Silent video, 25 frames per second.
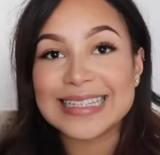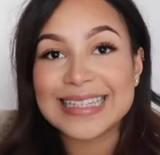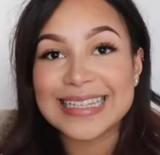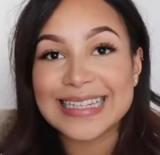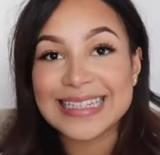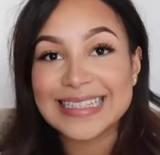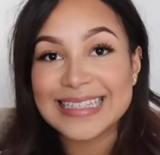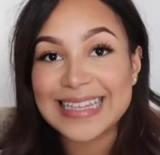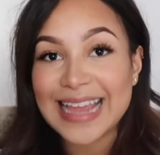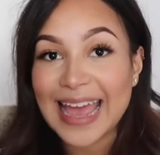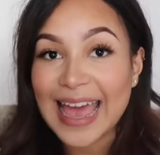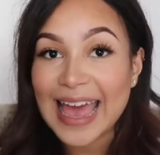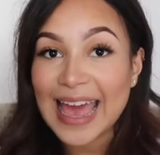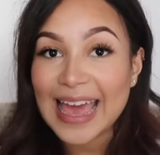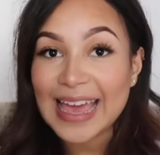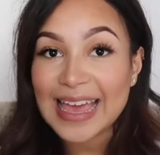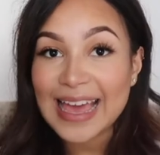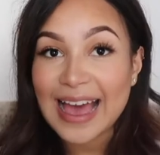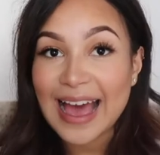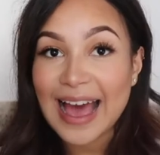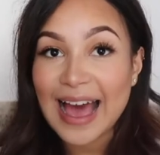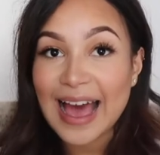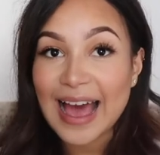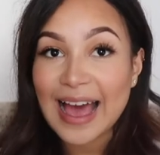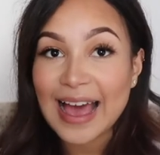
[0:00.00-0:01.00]

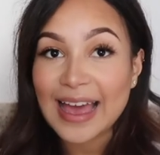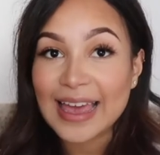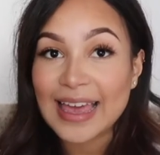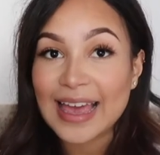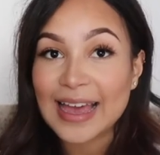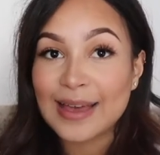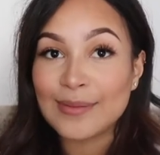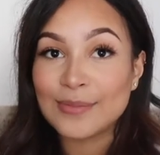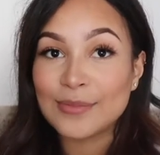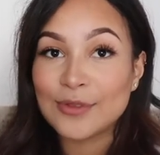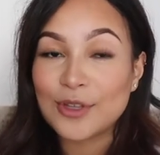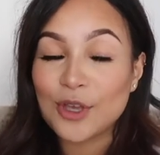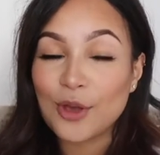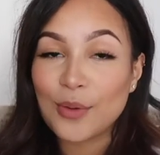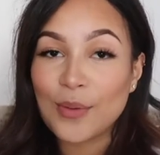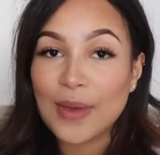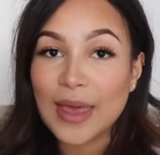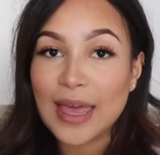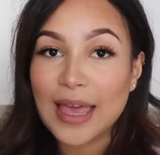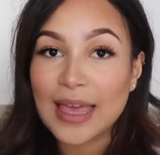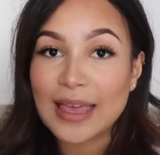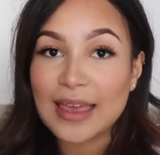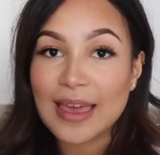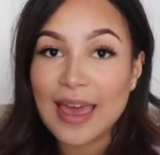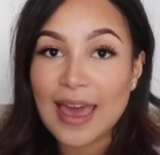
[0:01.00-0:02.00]
Today I am
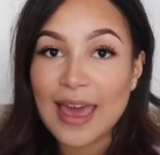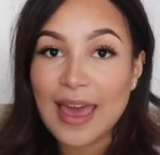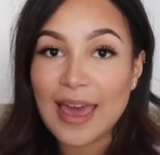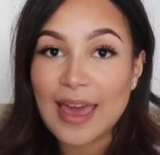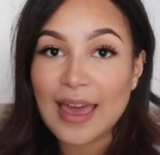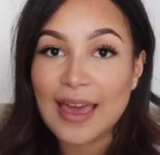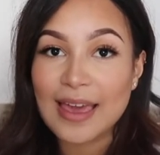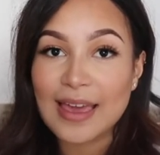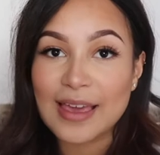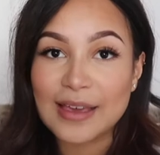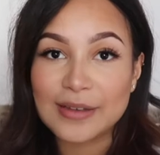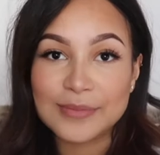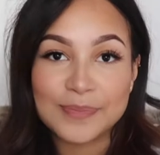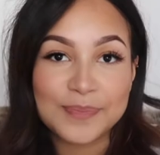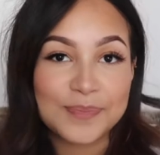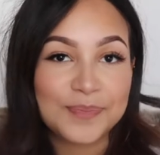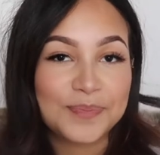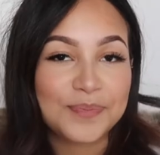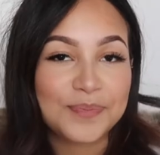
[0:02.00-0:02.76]
doing a